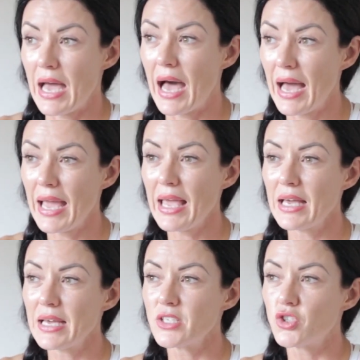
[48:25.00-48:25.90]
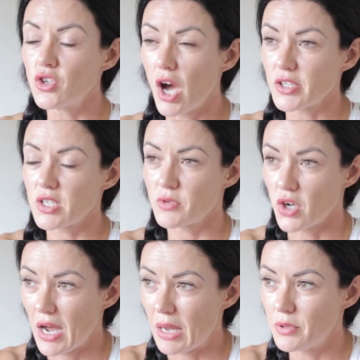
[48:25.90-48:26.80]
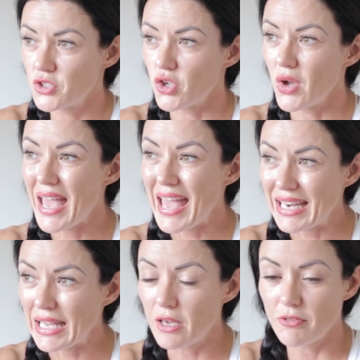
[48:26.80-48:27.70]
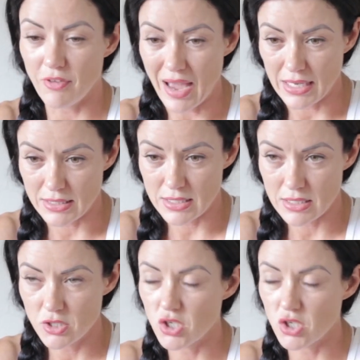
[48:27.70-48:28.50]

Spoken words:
I do not subscribe to any fads,